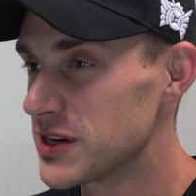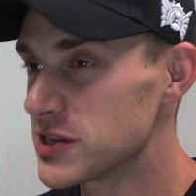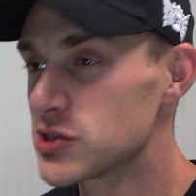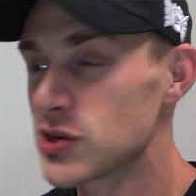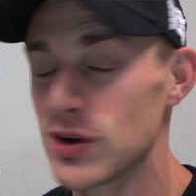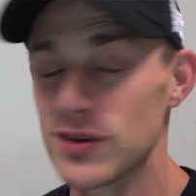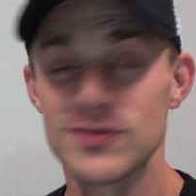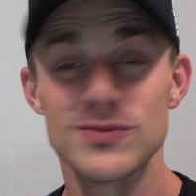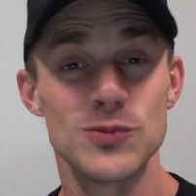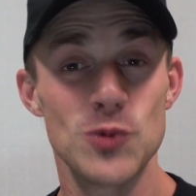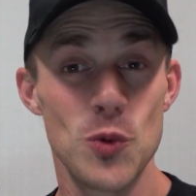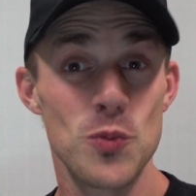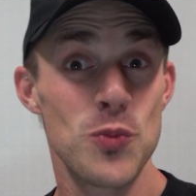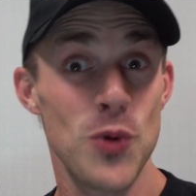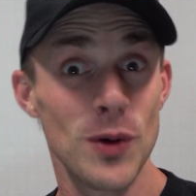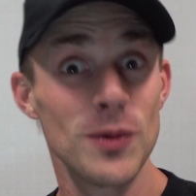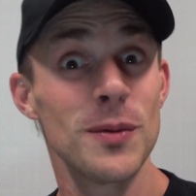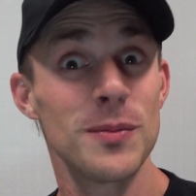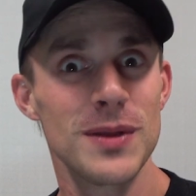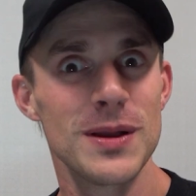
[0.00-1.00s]
issue and will
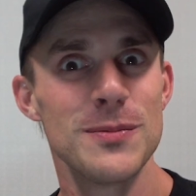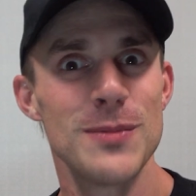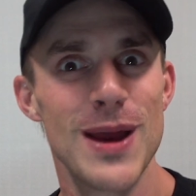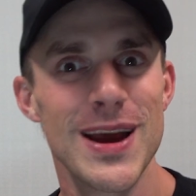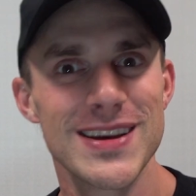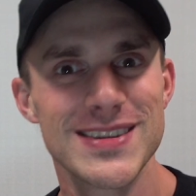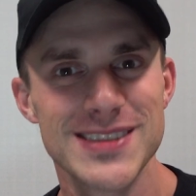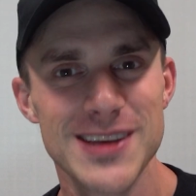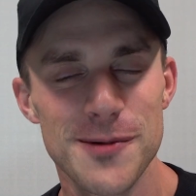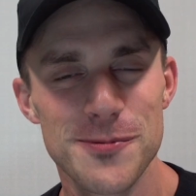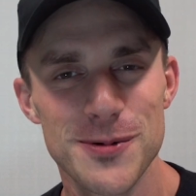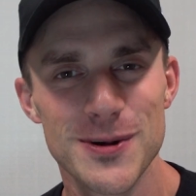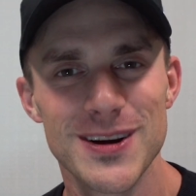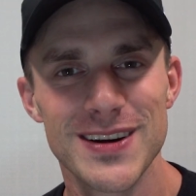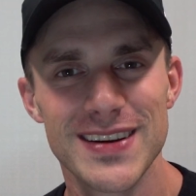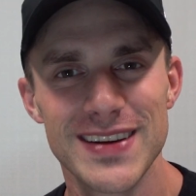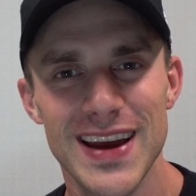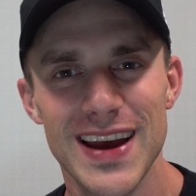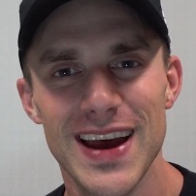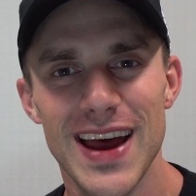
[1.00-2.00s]
probably be a
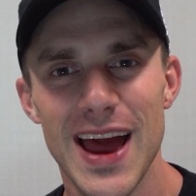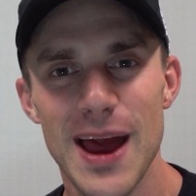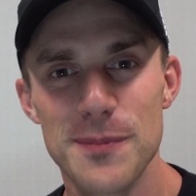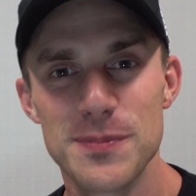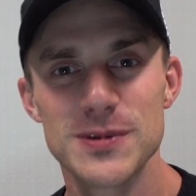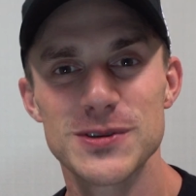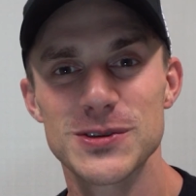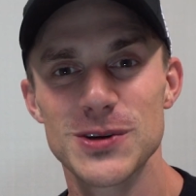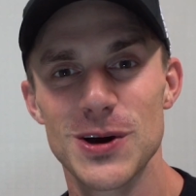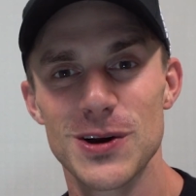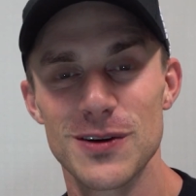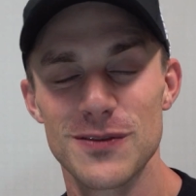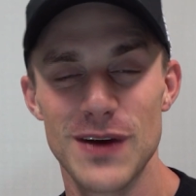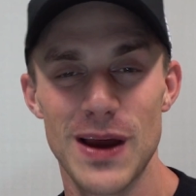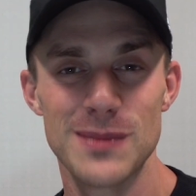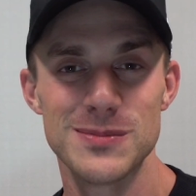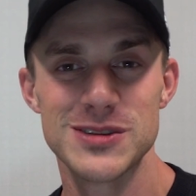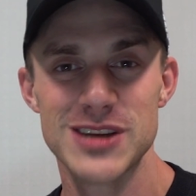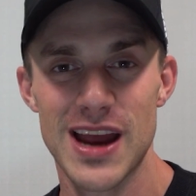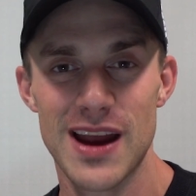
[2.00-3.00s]
separate episode of
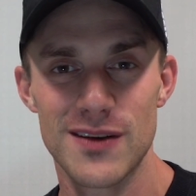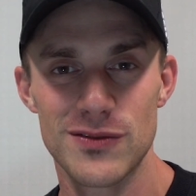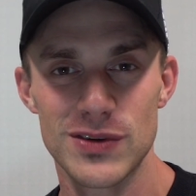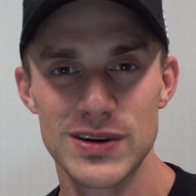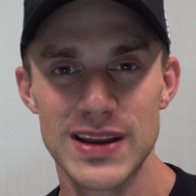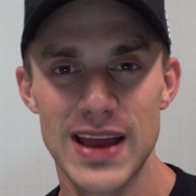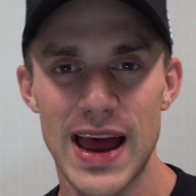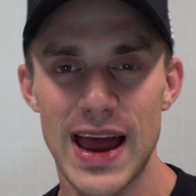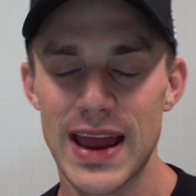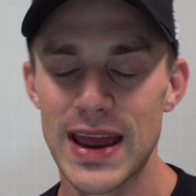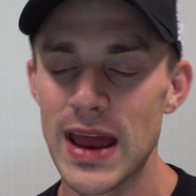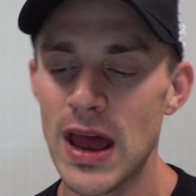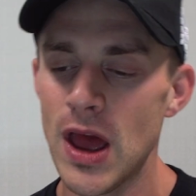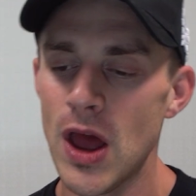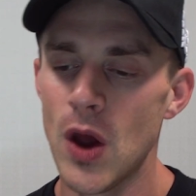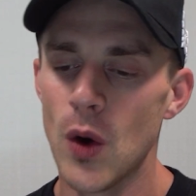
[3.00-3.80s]
MJ Every Day.